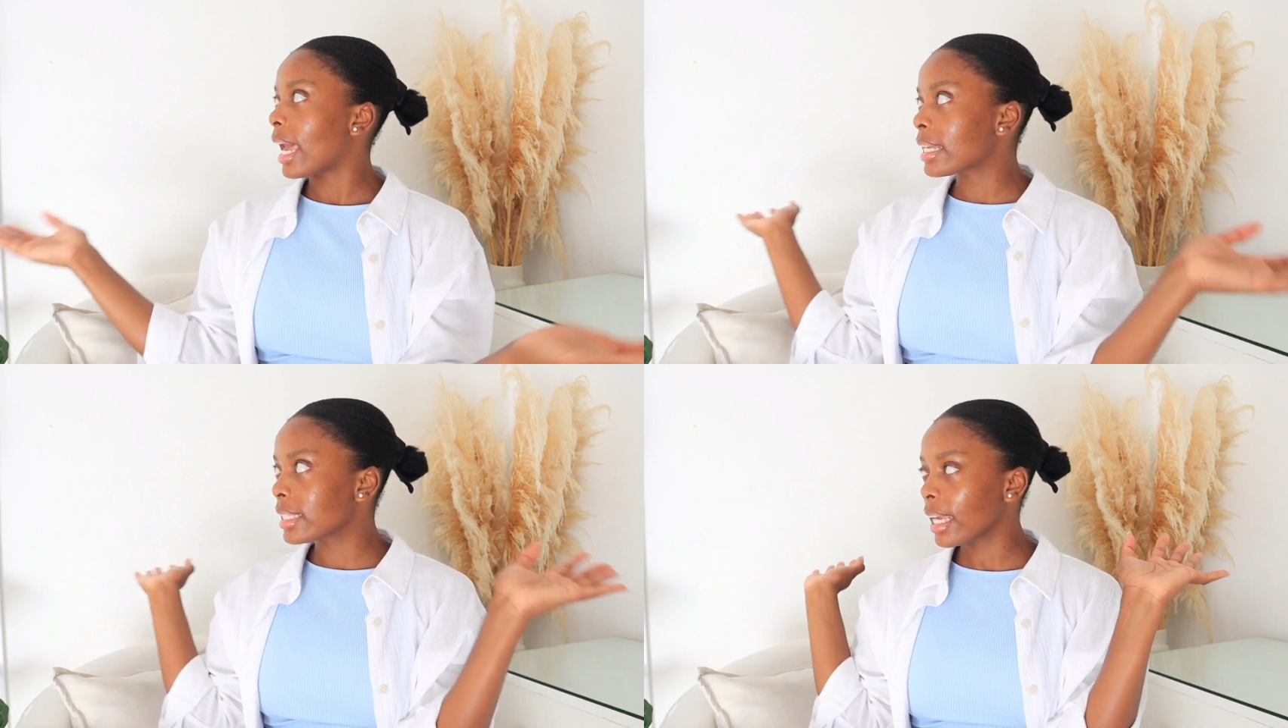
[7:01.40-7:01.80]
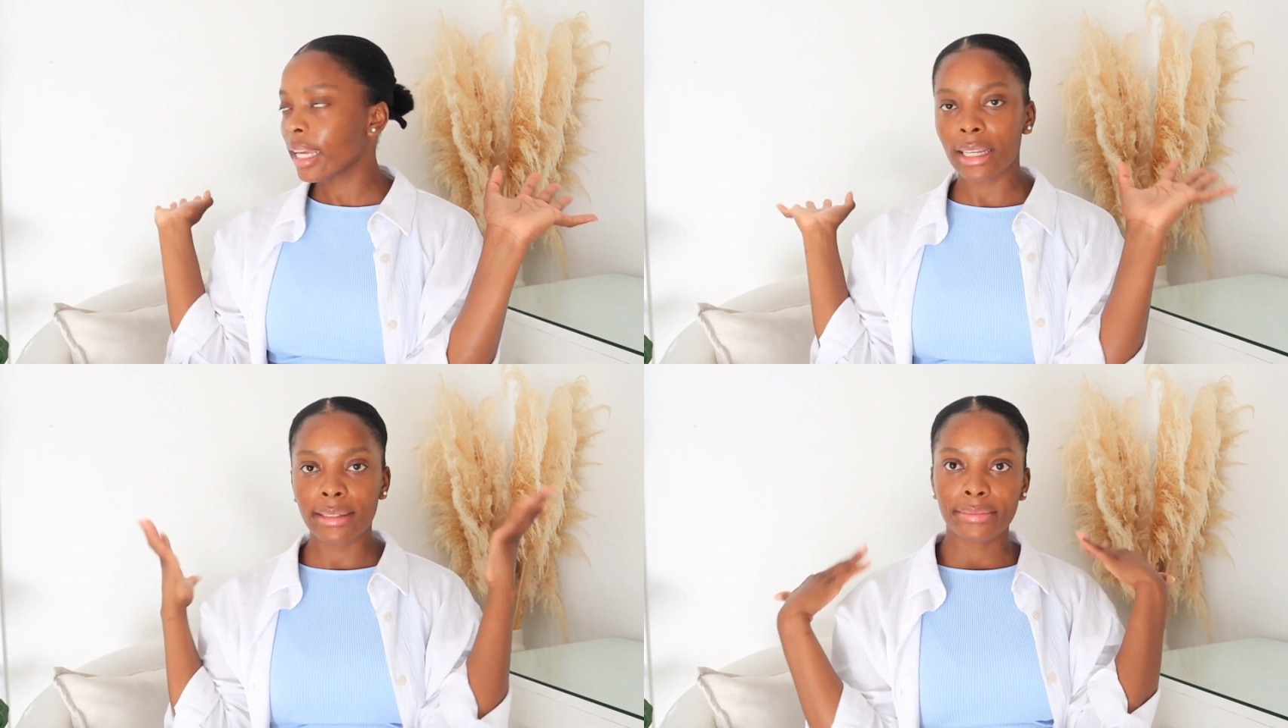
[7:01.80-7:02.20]

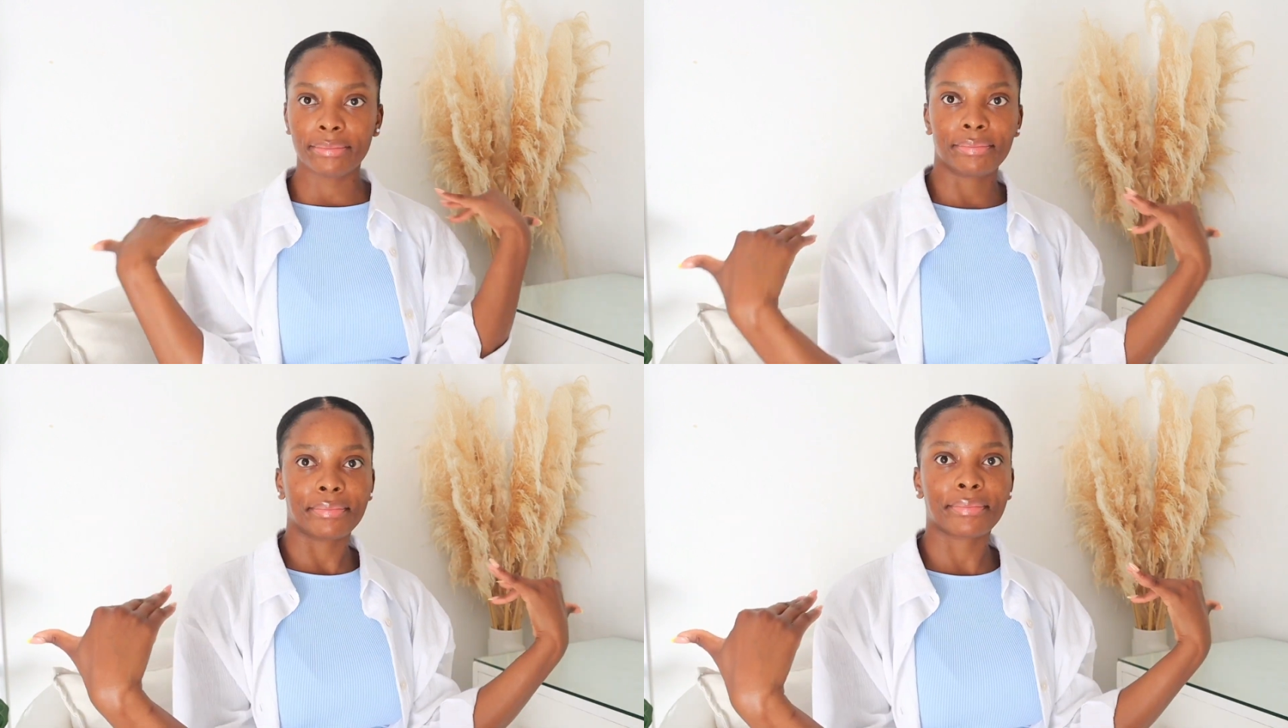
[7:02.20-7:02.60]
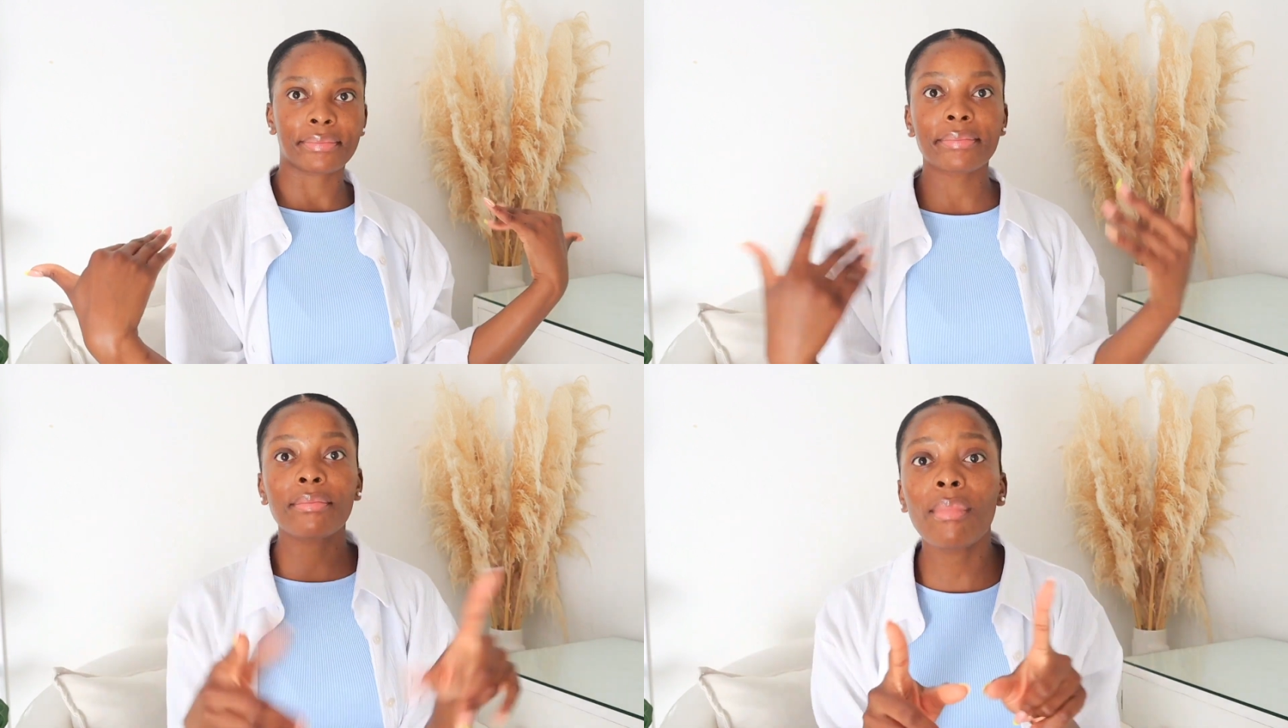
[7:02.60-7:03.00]
lighting.
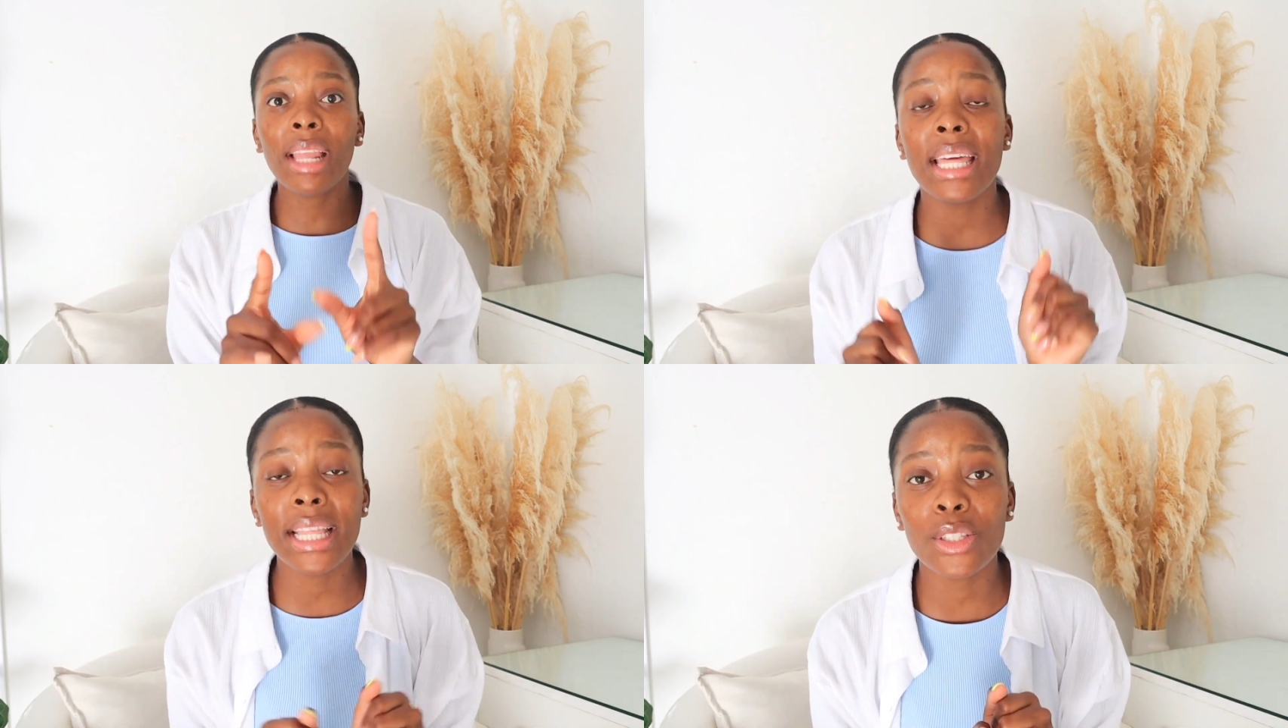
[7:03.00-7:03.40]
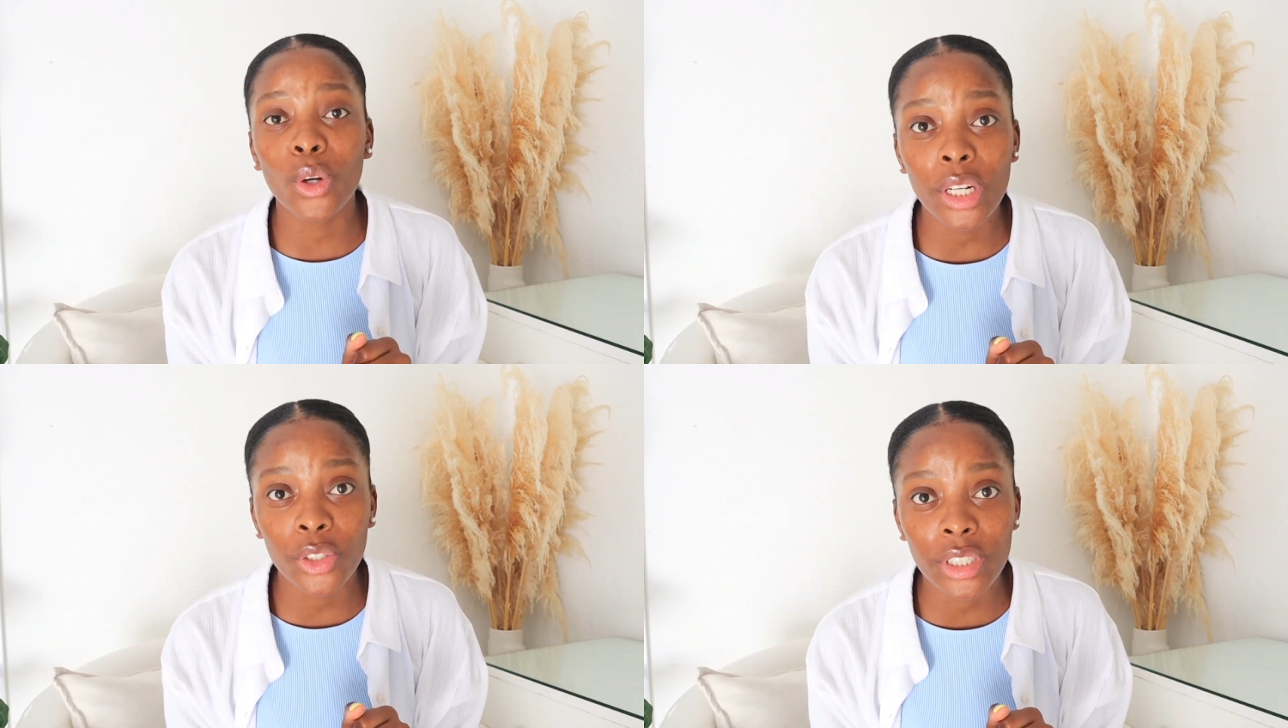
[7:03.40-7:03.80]
And there's
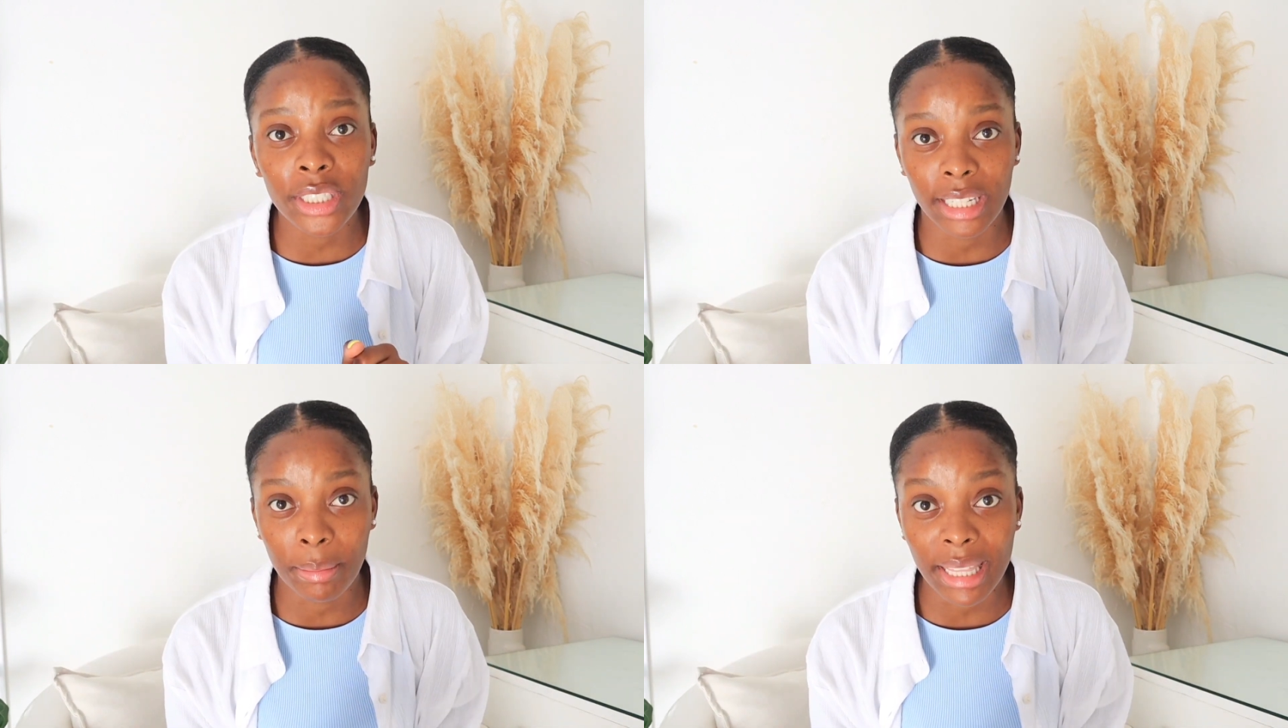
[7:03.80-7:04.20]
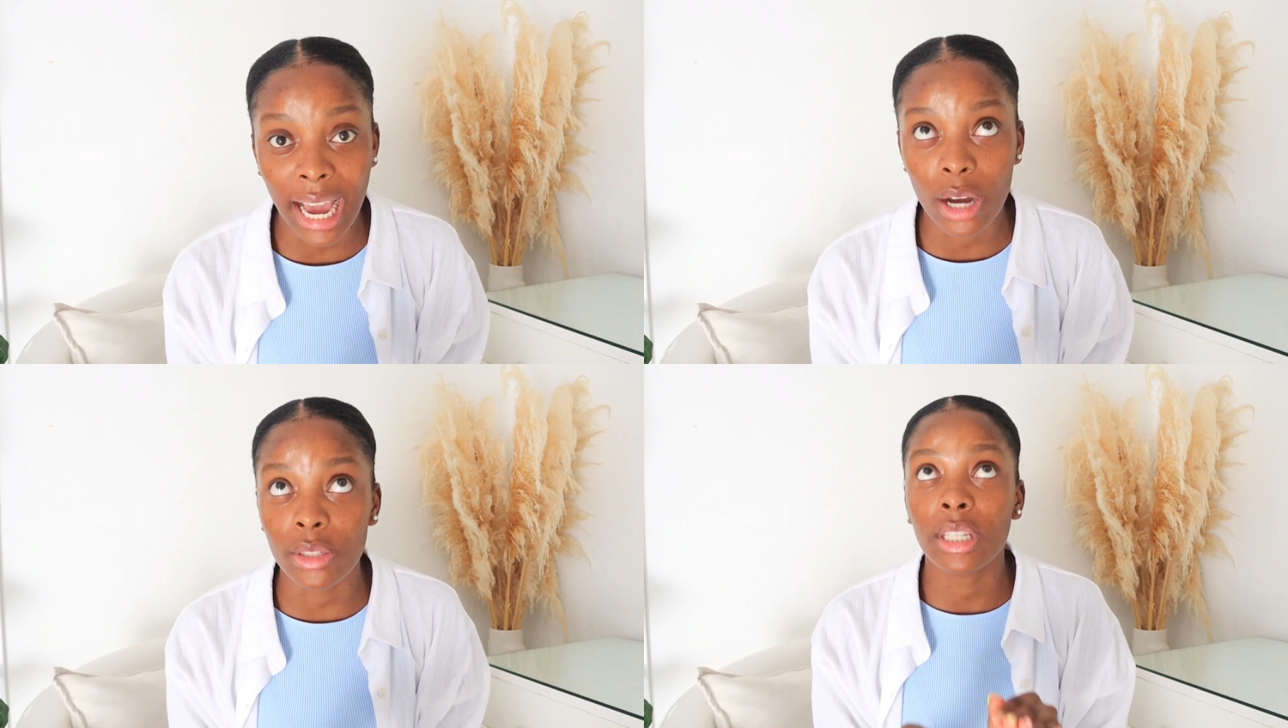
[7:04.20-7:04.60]
no electricity. I'm in the
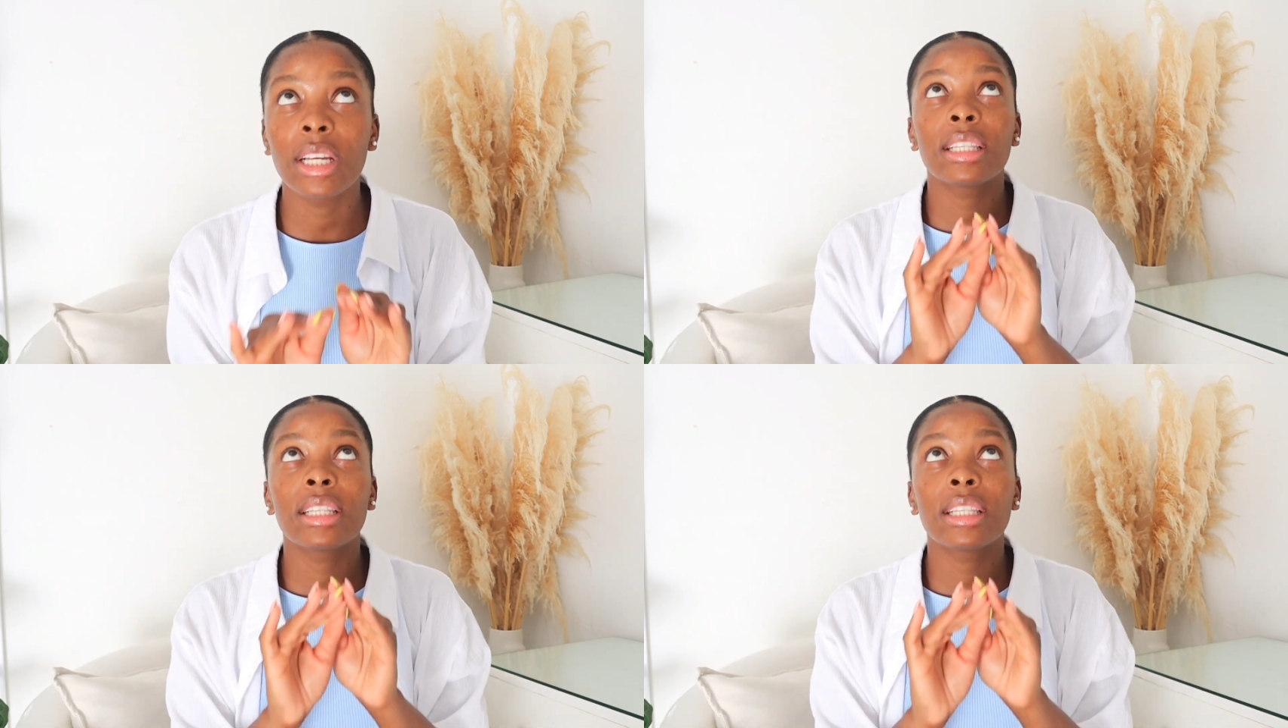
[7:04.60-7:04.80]
house.